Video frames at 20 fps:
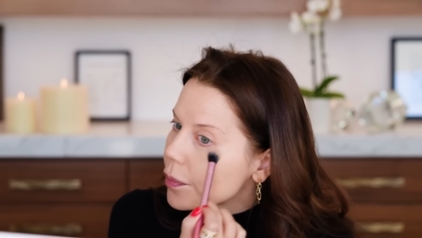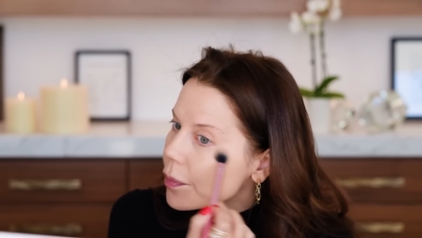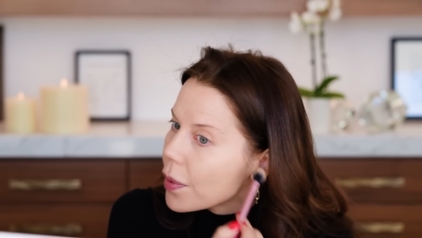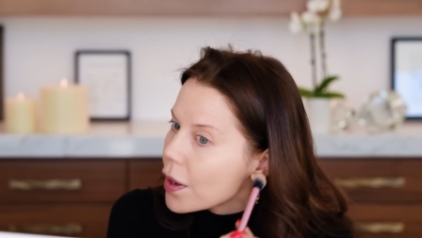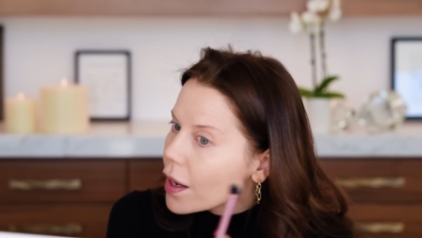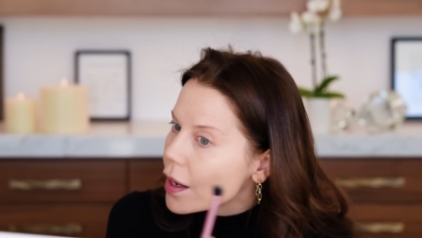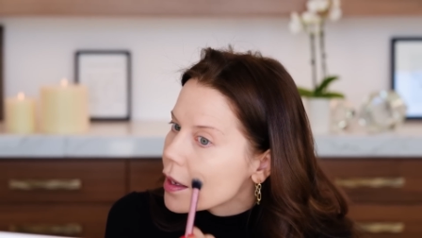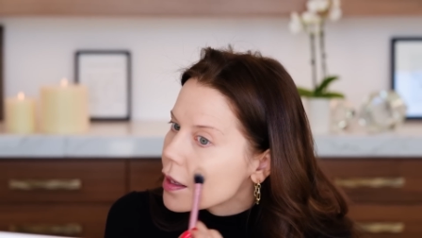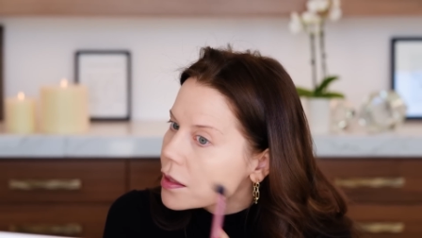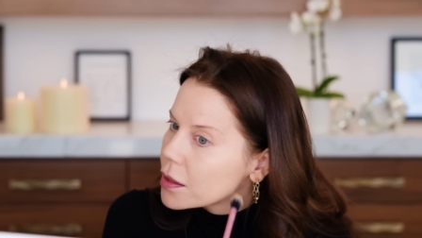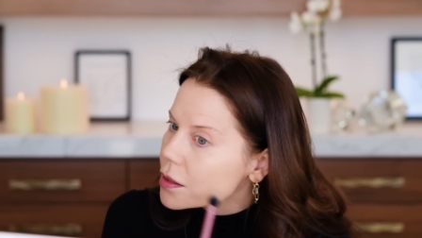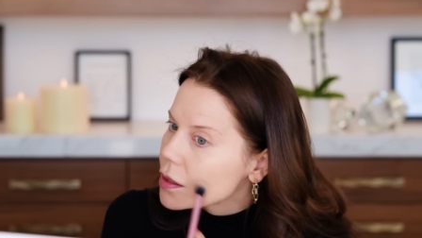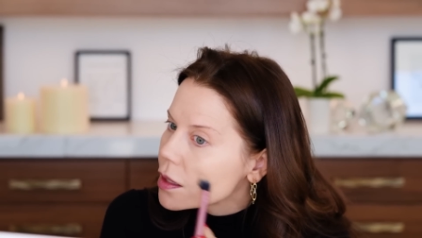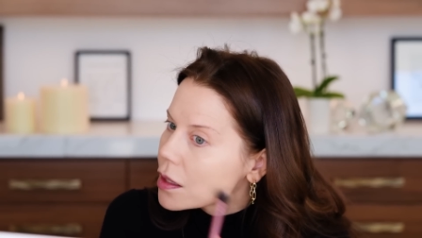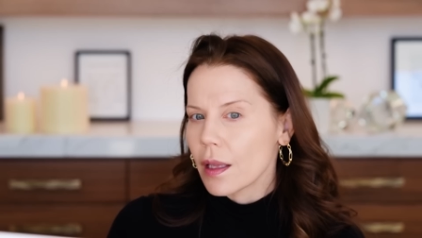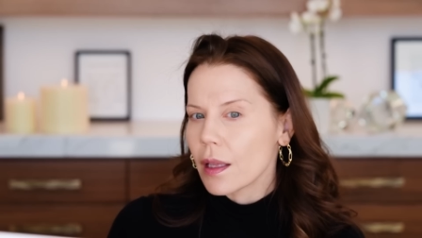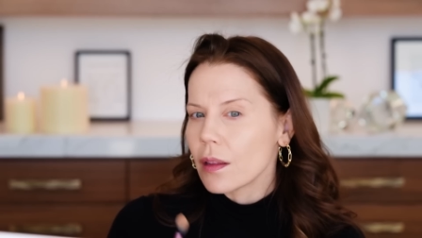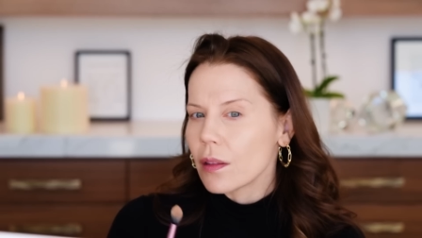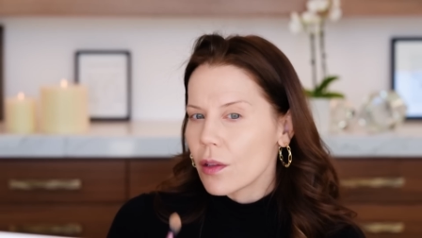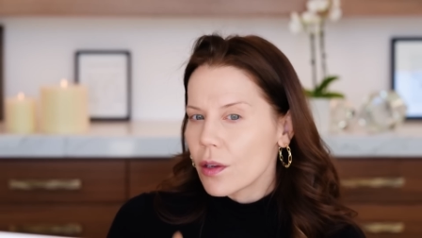but
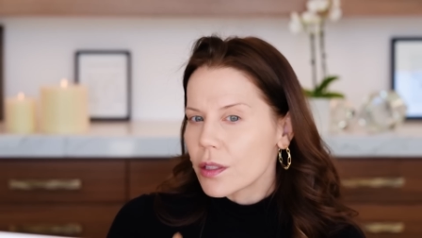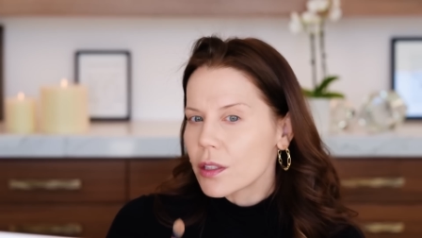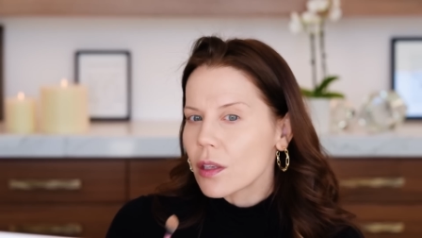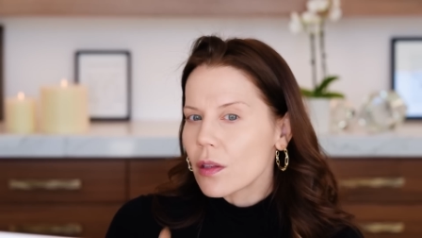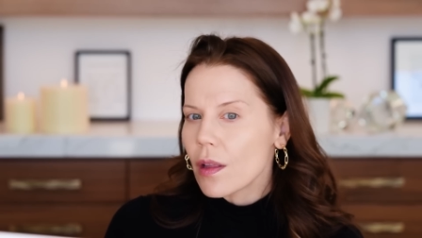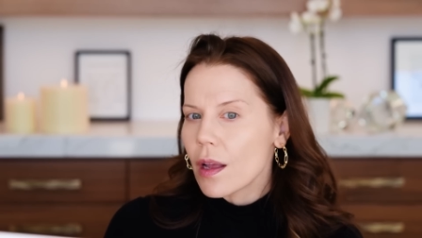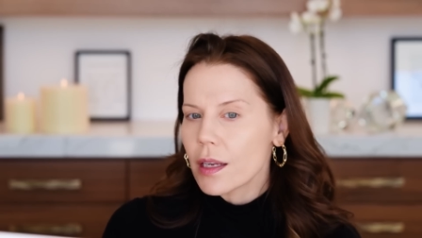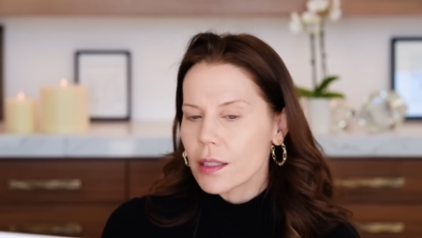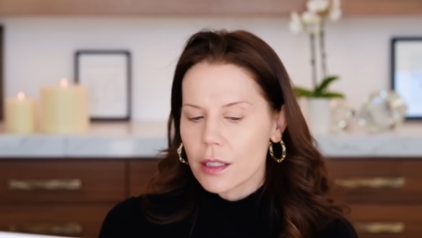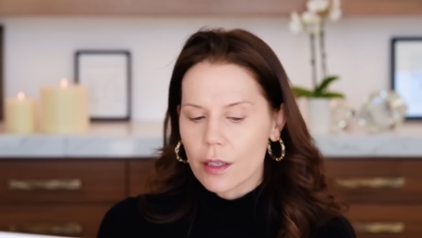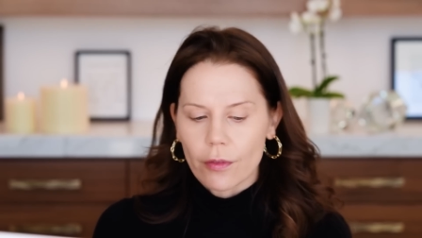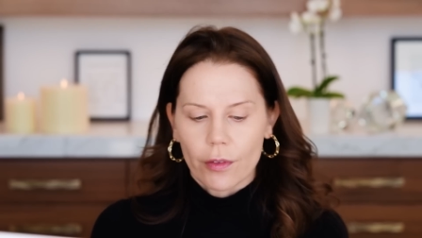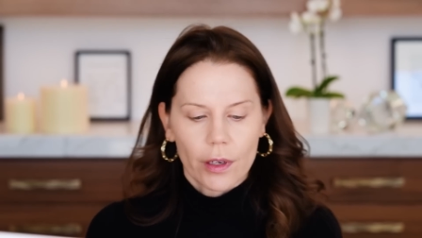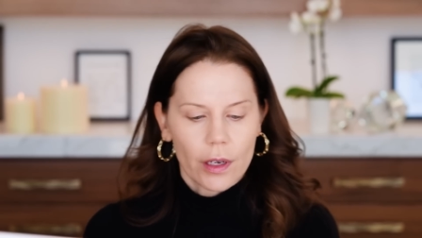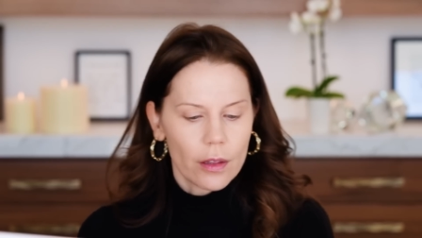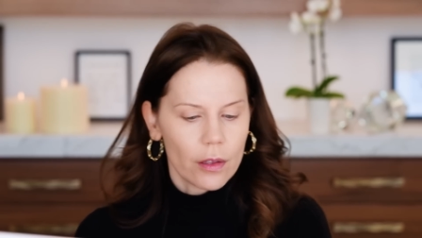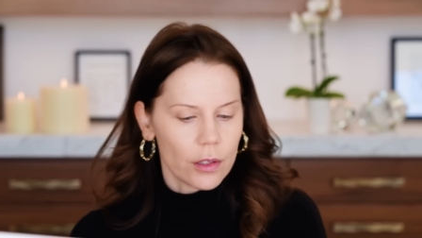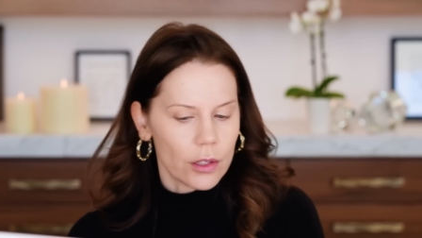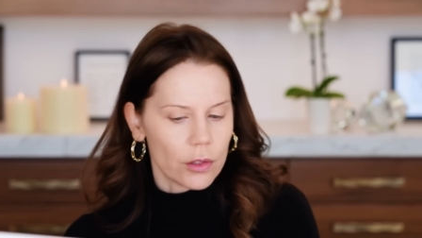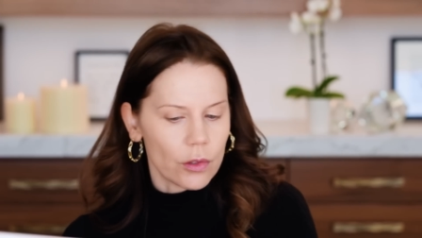it looked a lot
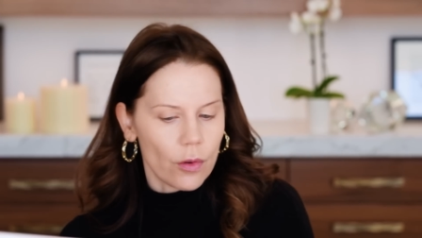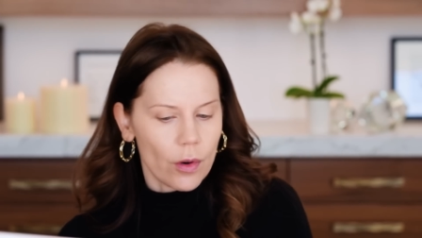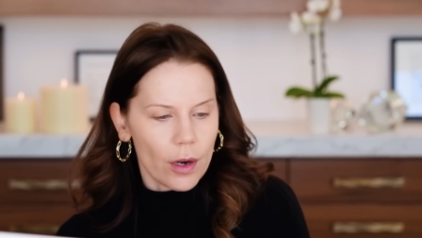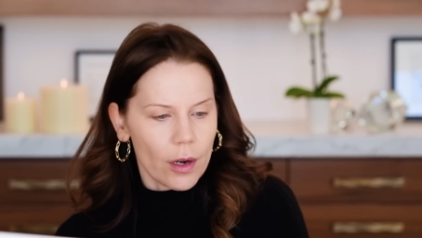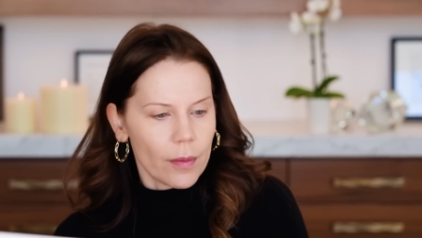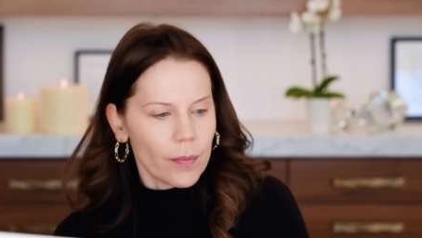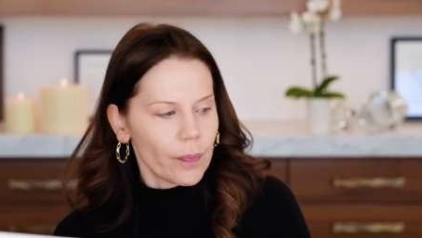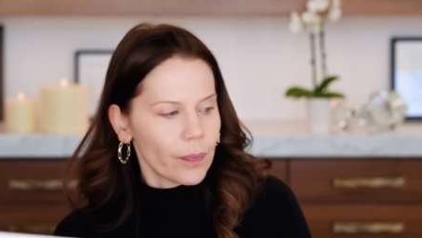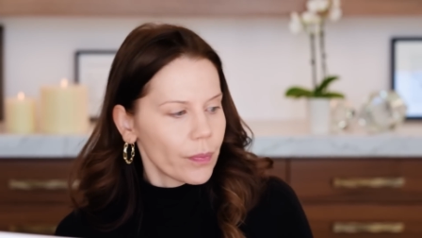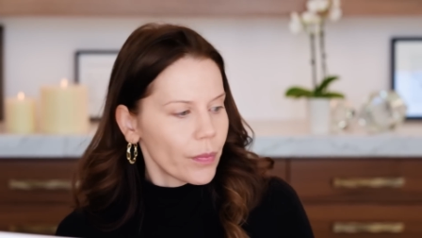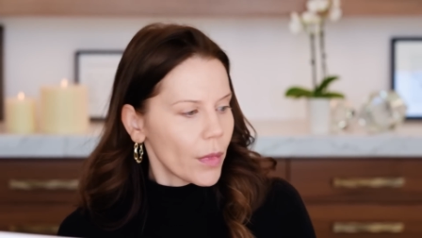different in the store.